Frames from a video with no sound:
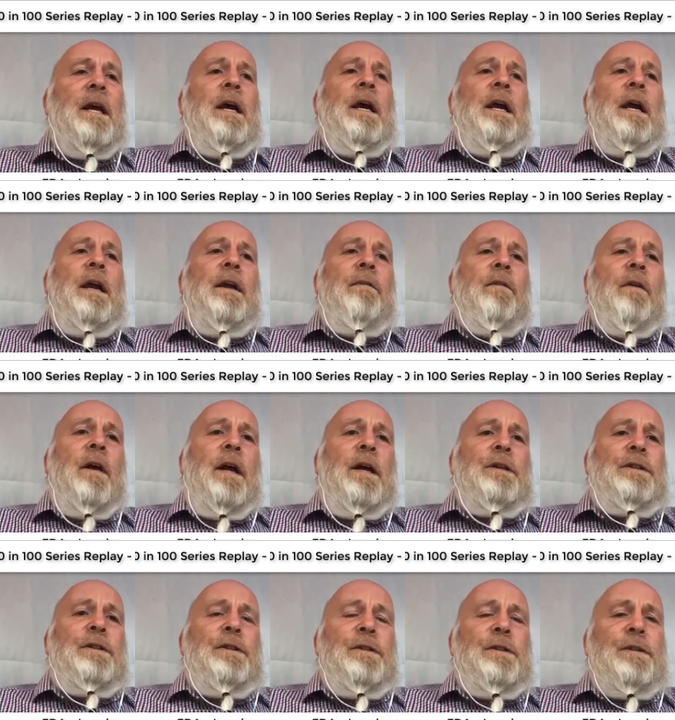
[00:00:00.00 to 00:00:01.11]
in
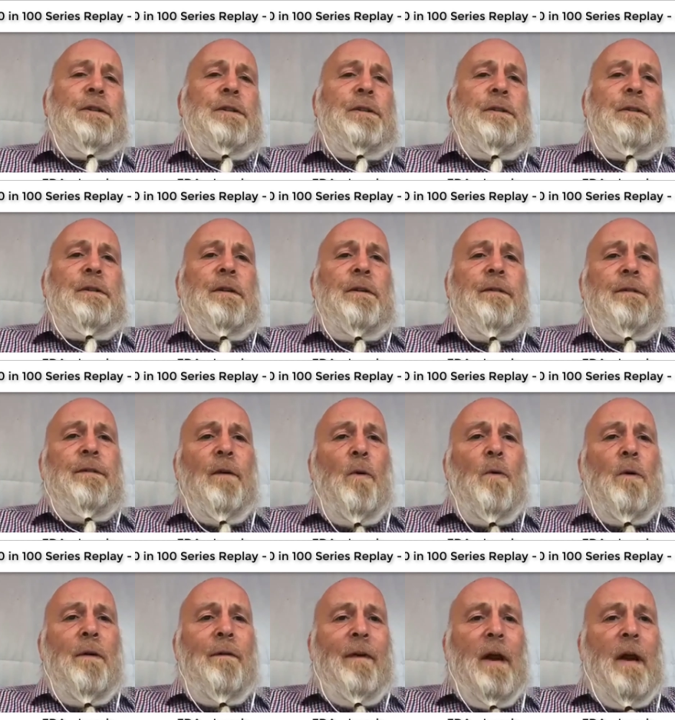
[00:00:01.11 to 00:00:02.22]
relation to the full
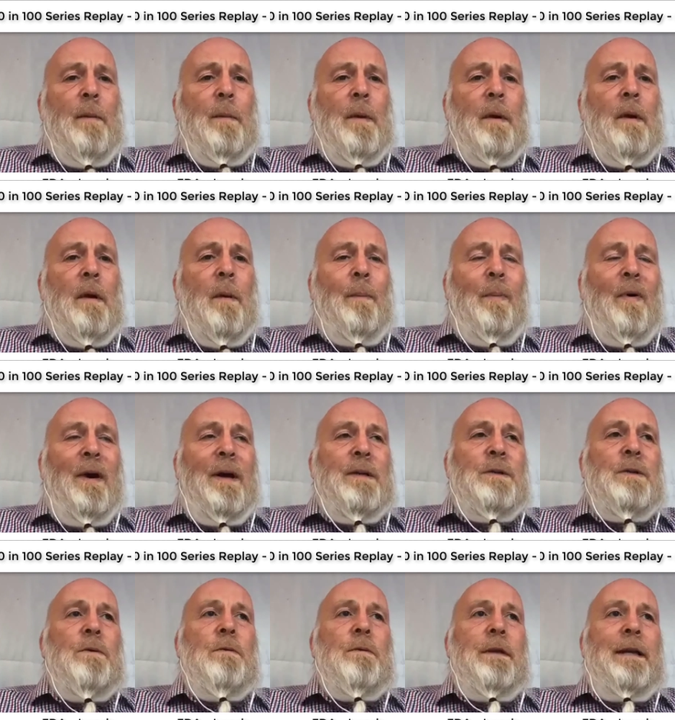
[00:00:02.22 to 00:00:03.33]
development appraisal,
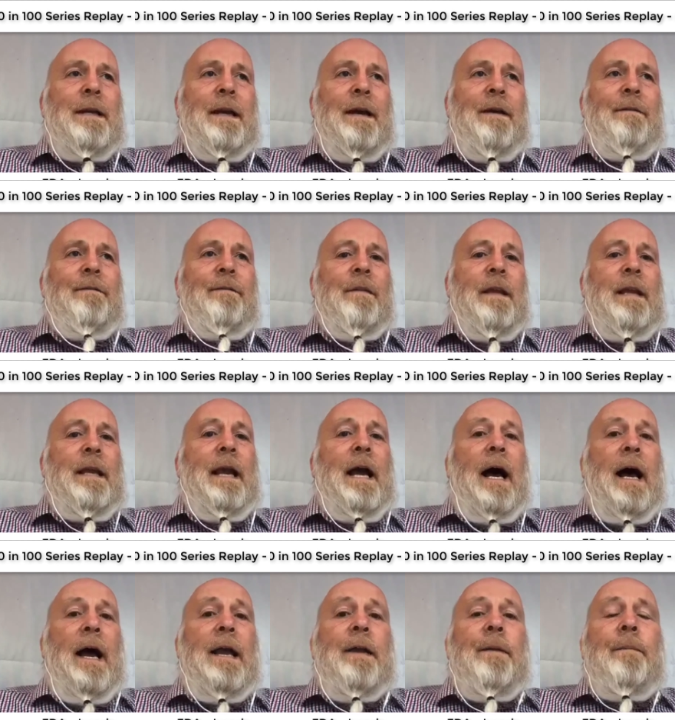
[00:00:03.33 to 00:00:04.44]
the
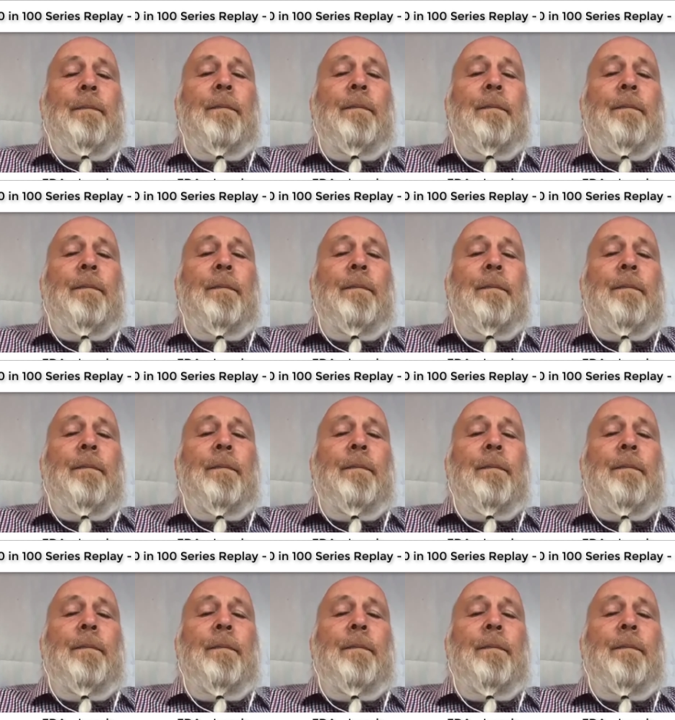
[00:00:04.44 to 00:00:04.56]
FDA.